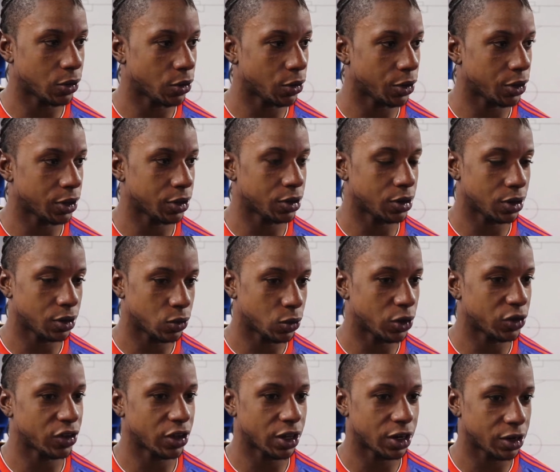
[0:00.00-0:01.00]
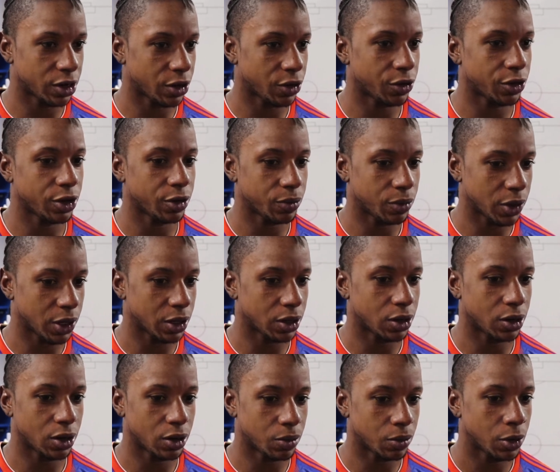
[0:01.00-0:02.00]
going, you know, and once I get in a rhythm, then
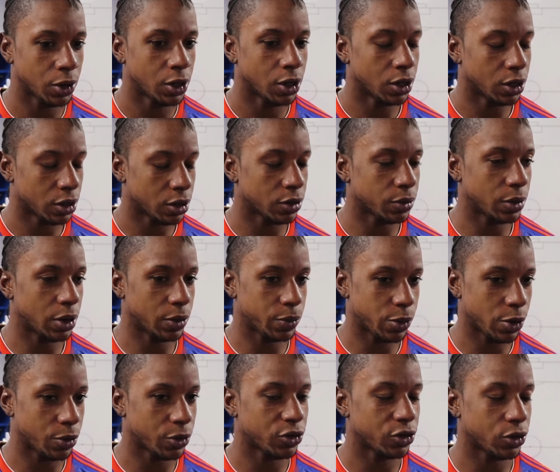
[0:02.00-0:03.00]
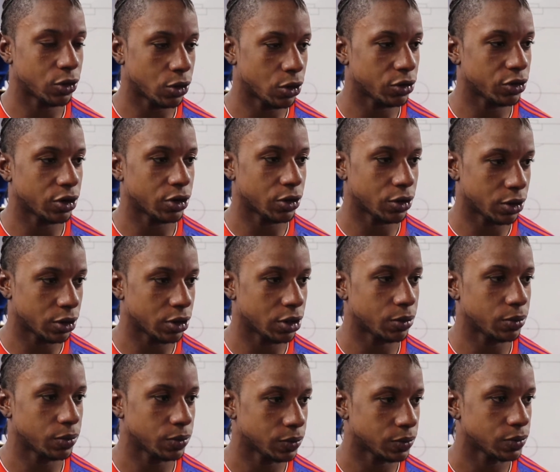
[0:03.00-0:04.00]
I promise you the goals are going to come.